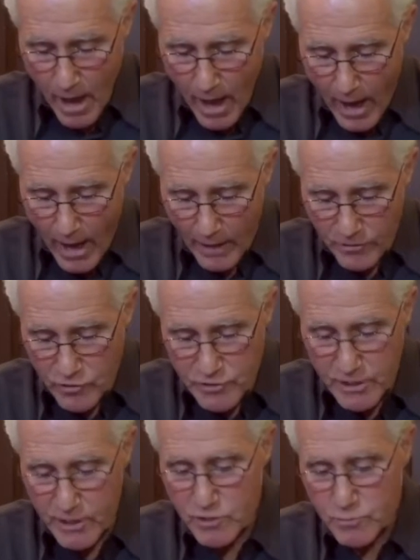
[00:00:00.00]
Uh,
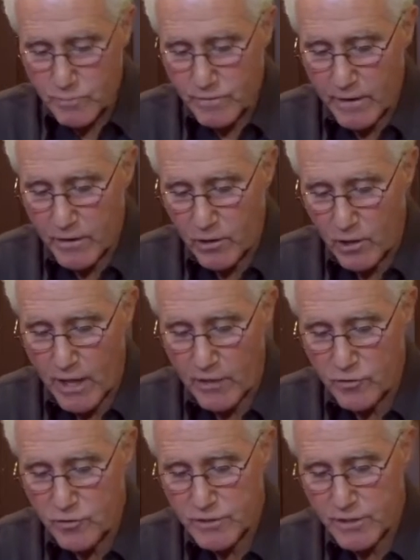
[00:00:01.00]
newsletters, we've done a lot of
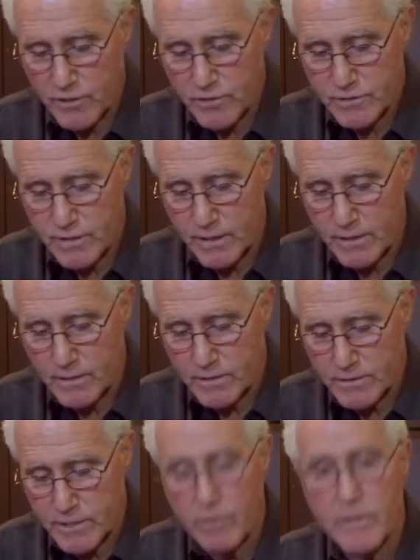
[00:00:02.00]
newsletters. Uh,
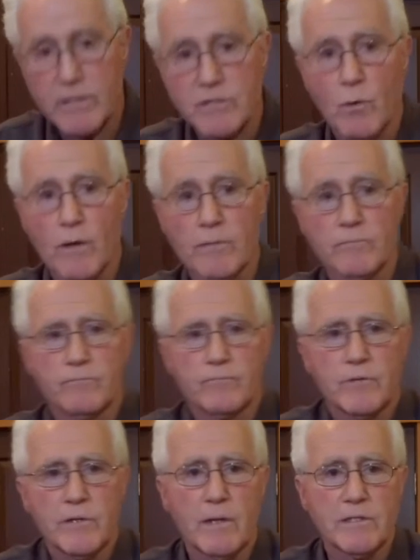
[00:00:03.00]
Terry does one
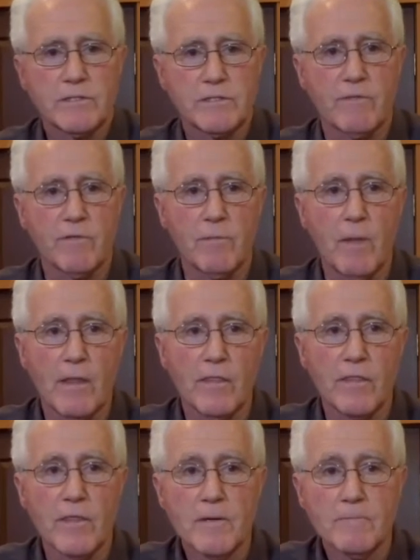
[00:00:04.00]
pretty much every month.
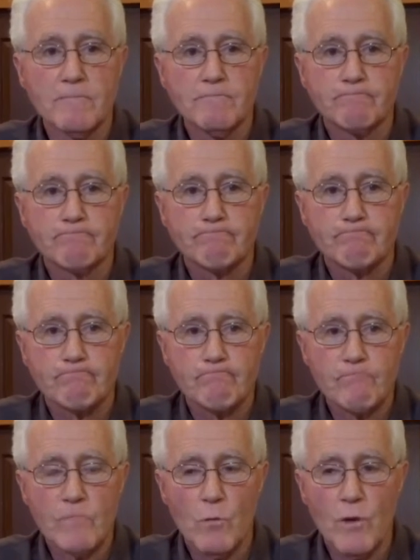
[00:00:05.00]

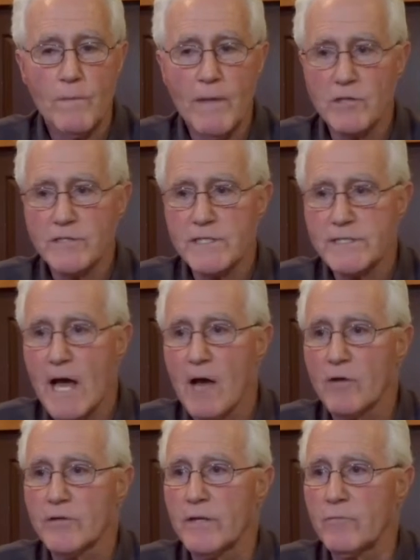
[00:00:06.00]
He mails these
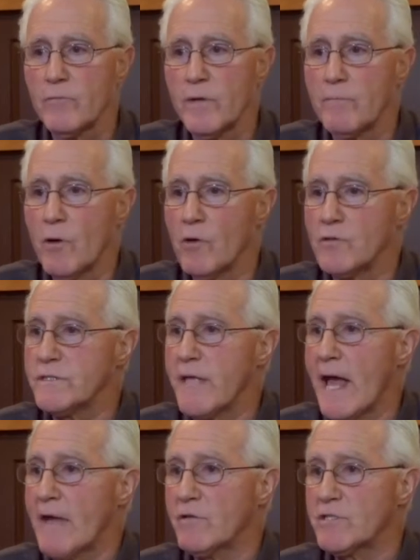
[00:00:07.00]
out and we impose the
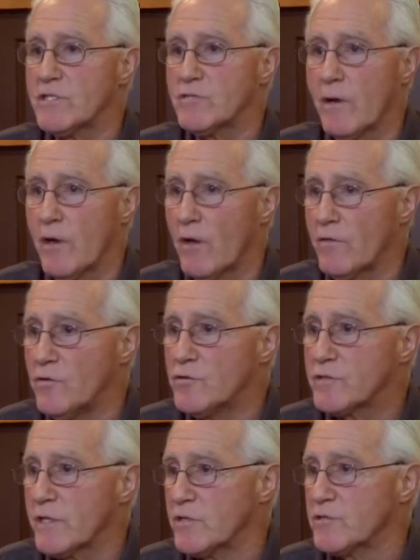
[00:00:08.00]
addresses right on the
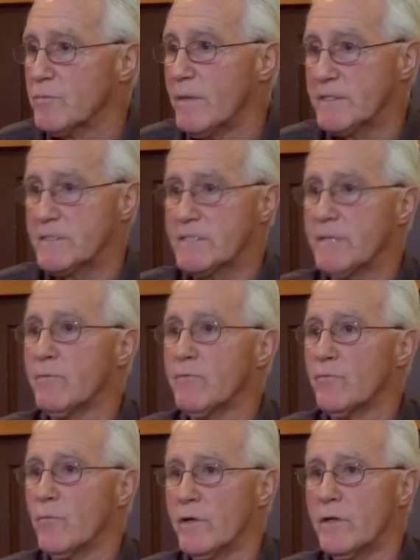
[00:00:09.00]
newsletter, so it makes it simple
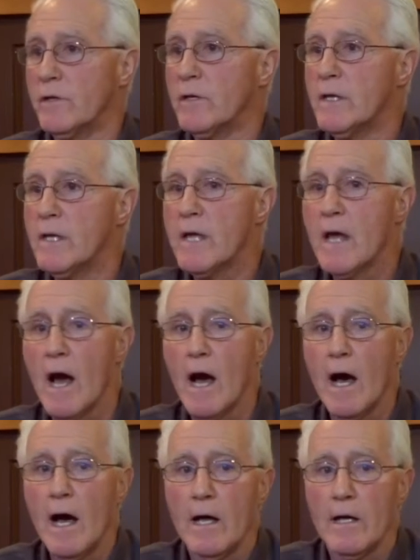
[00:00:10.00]
for you.
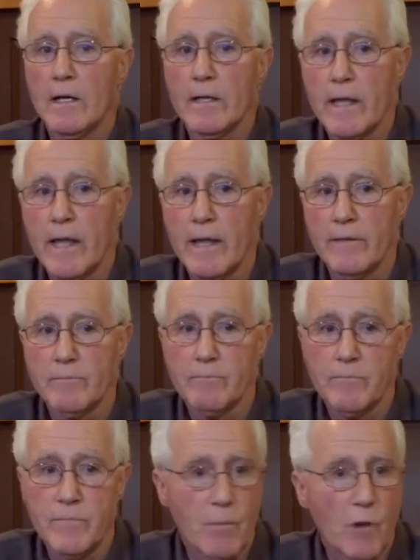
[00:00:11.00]
Uh, and
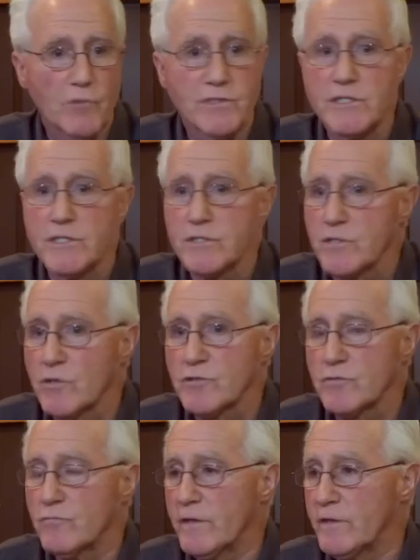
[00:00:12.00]
the postage is also
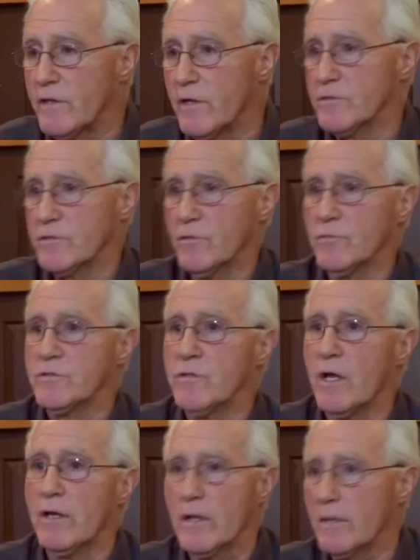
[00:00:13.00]
there, so it's
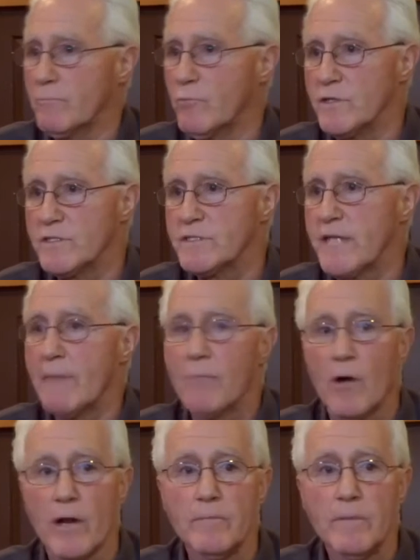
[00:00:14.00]
not like putting a stamp
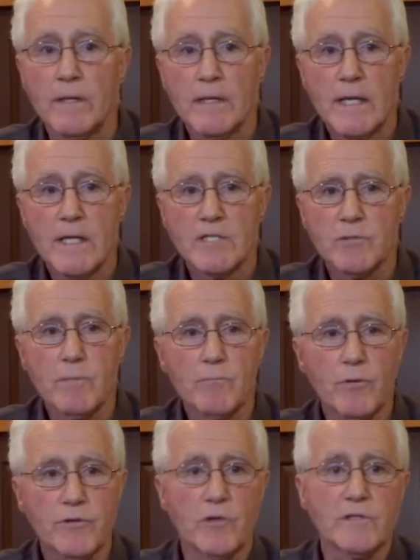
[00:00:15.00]
on it. So we can
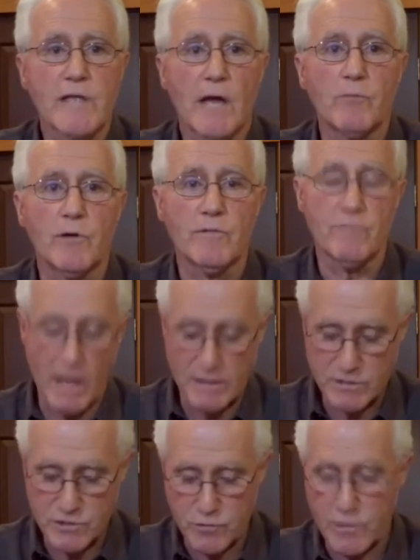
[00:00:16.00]
put those out pretty
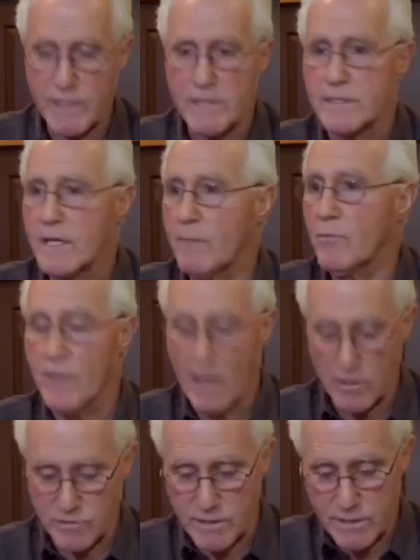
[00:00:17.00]
fast too. He has a couple
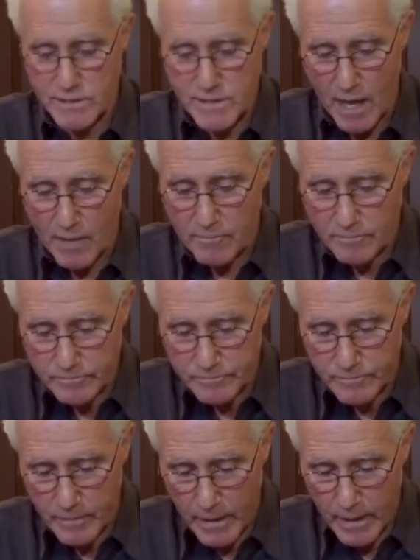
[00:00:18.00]
thousand at a time.
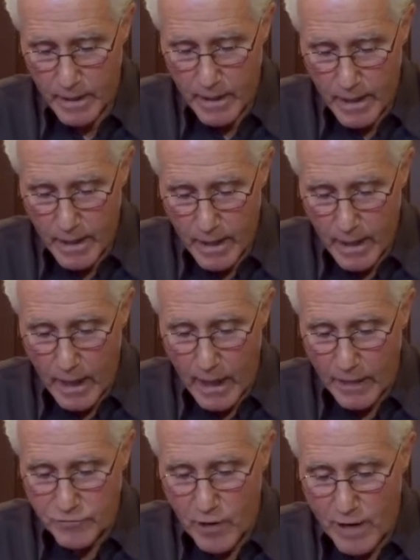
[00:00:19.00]

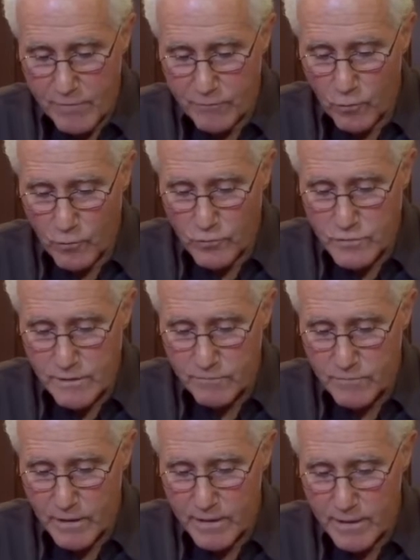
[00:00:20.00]
Uh, trifolds, I've
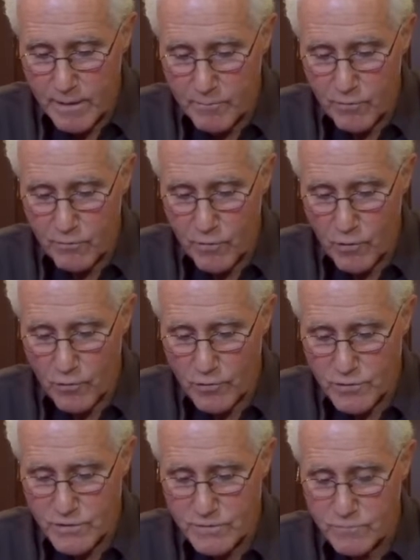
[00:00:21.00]
done a number of
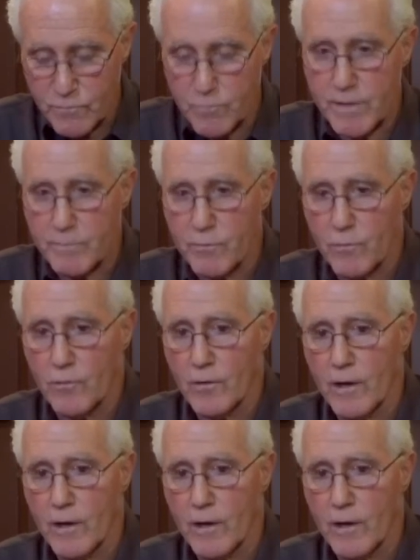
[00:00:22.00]
those for people.